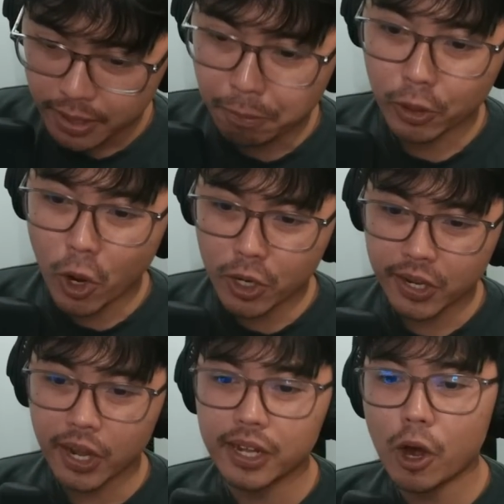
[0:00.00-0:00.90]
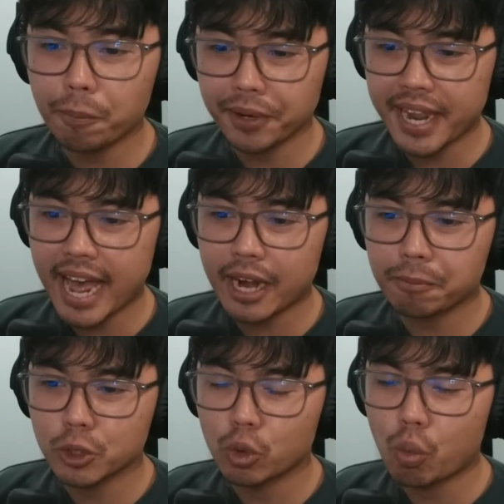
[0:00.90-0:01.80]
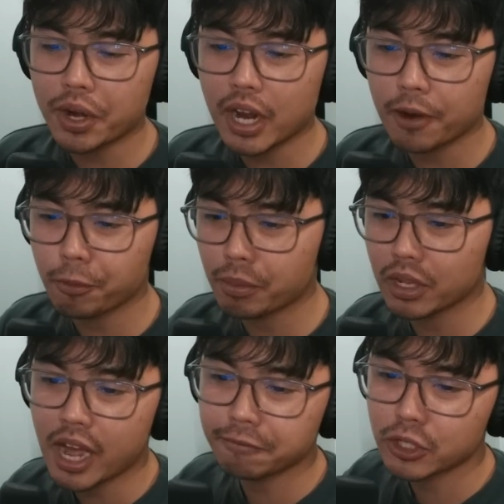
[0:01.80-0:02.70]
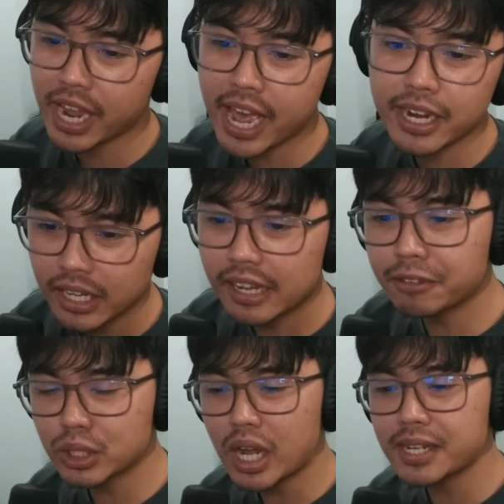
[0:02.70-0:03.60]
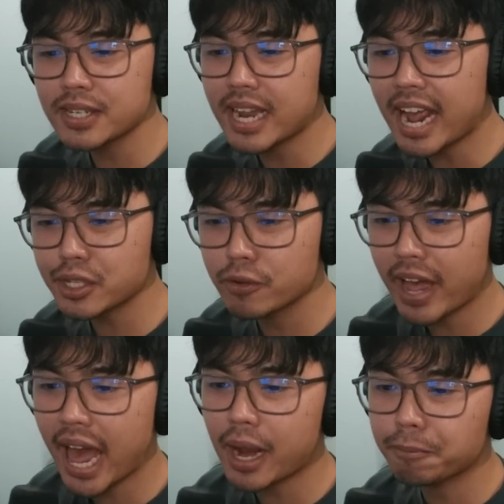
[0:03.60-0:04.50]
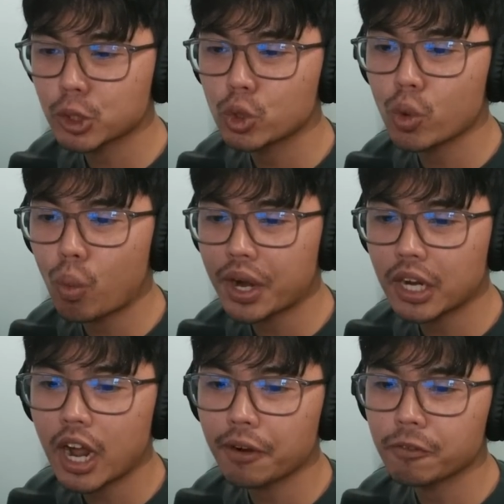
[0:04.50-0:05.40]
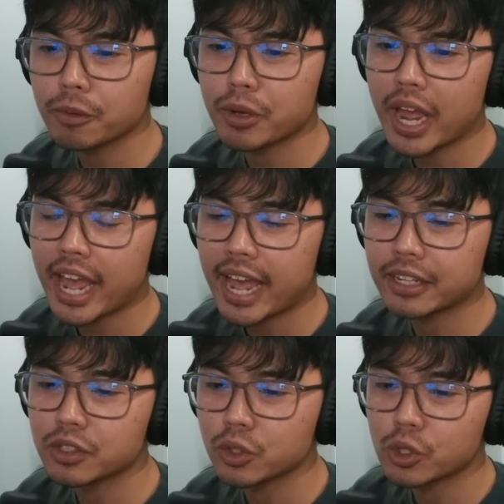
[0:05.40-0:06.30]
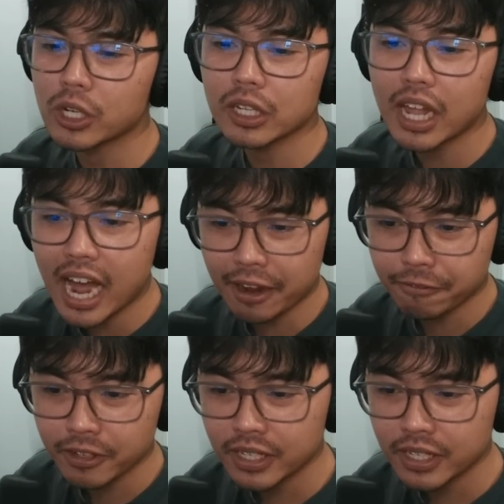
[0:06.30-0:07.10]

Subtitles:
Blocker, on play, add up to 1 card from your life to your hand. If this card is inactive, add up to 1 card from your hand to your life.